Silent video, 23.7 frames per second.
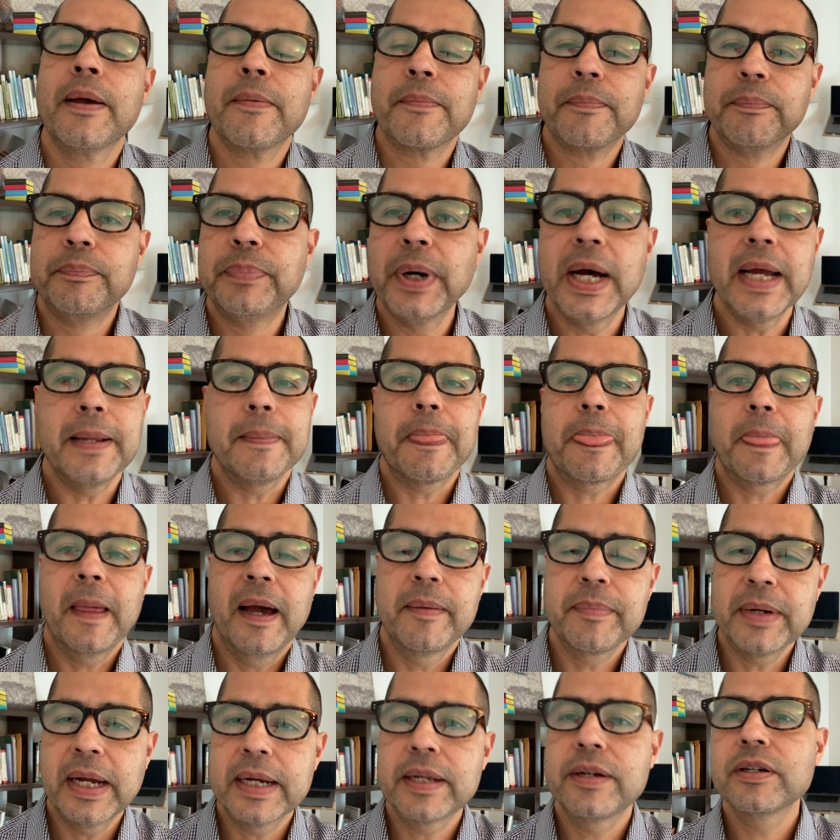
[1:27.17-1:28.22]
But I'm
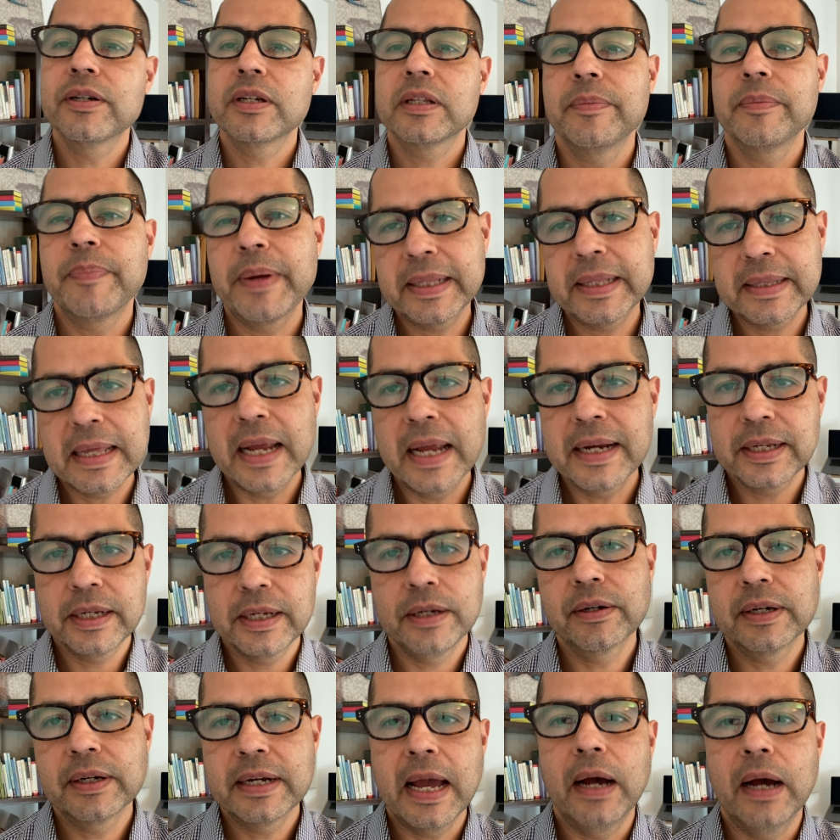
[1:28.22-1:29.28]
not here to debate that
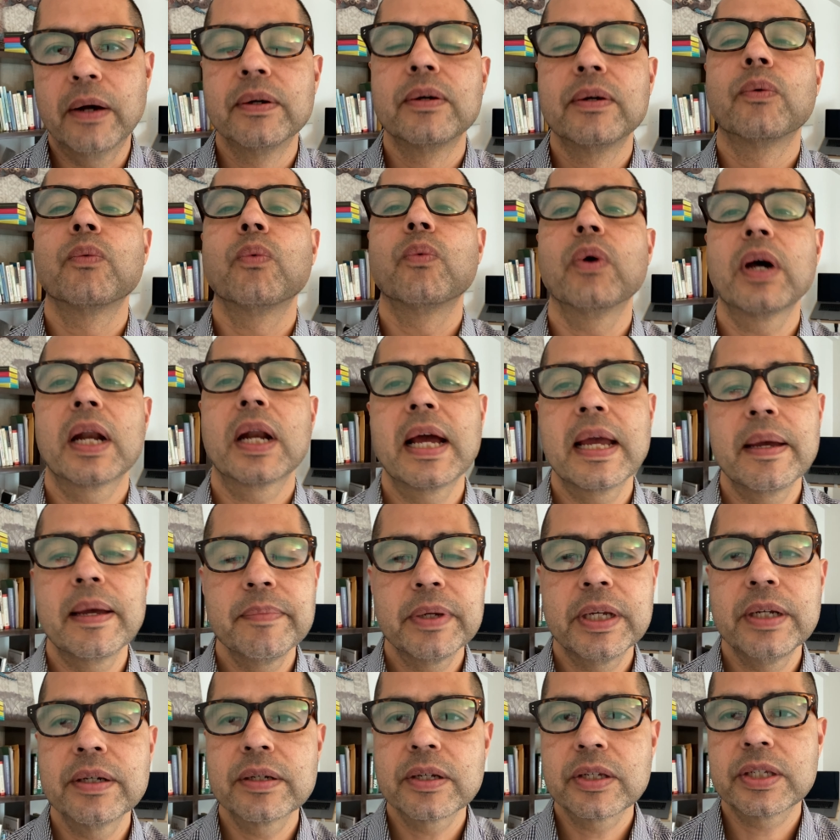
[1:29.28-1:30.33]
here now. What I am
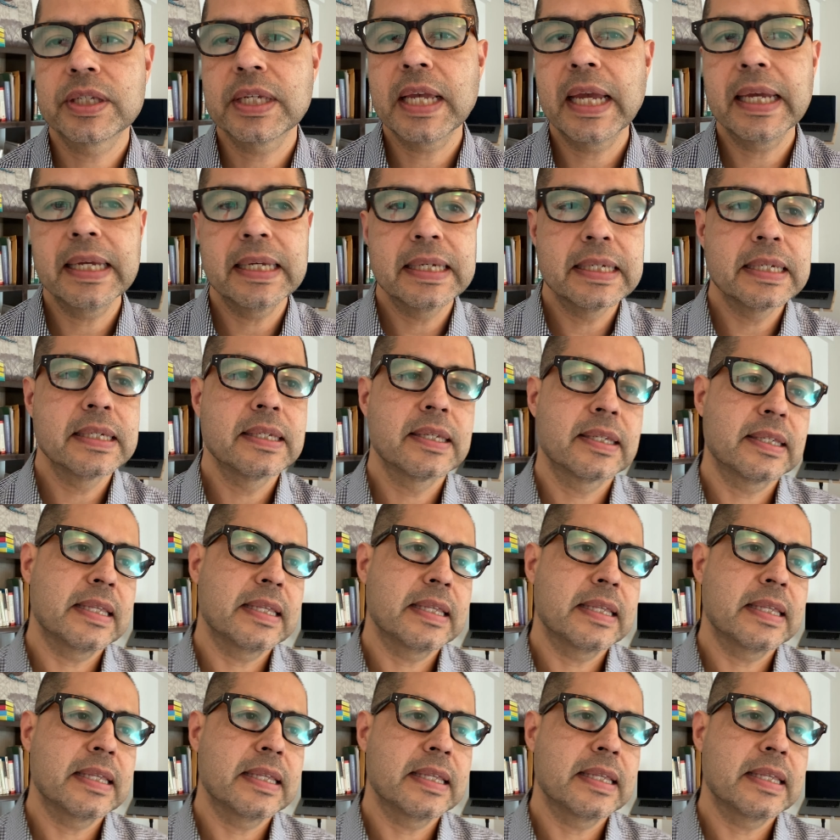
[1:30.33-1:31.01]
here to say is